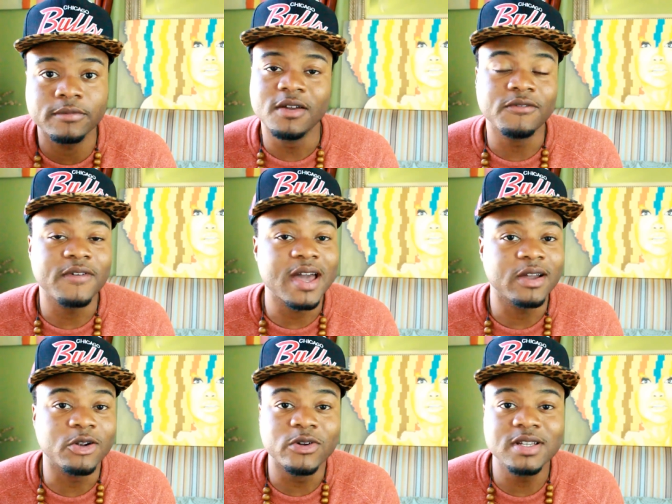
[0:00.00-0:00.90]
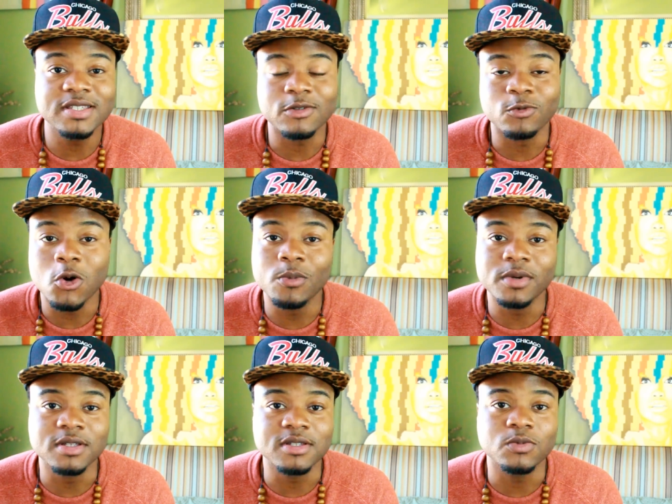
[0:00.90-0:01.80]
In fact, Greeks and
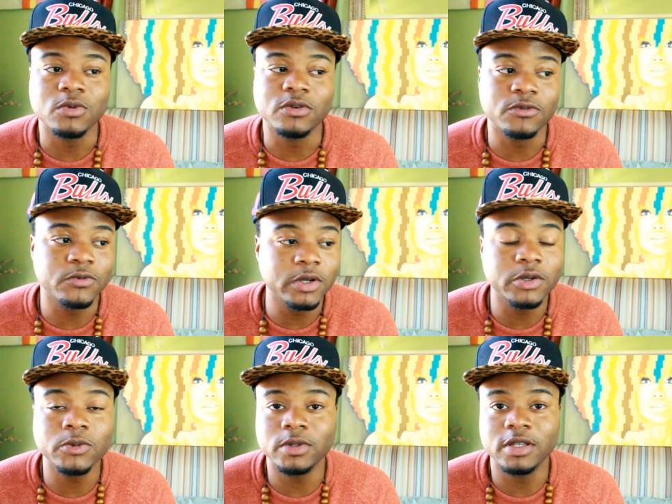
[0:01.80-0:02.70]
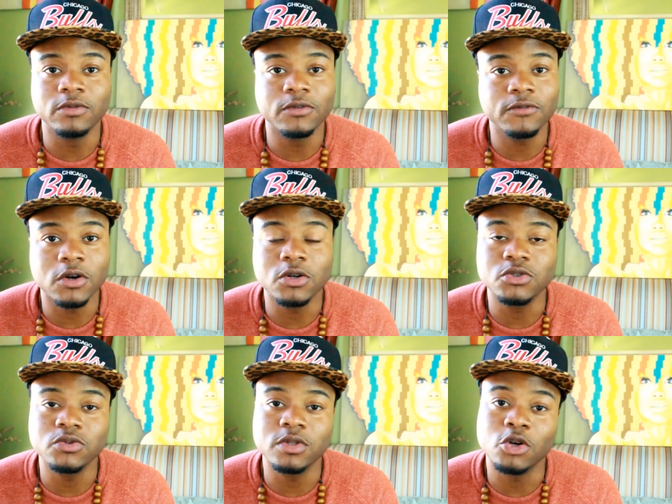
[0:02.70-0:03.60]
Romans would frequently refer
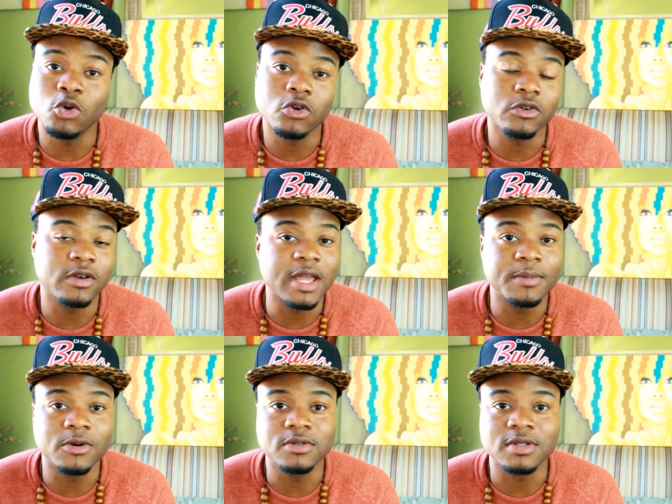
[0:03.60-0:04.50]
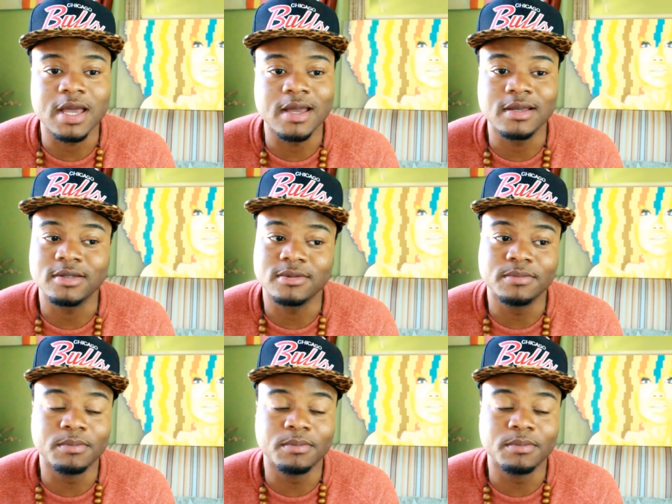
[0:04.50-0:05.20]
to their northern neighbors as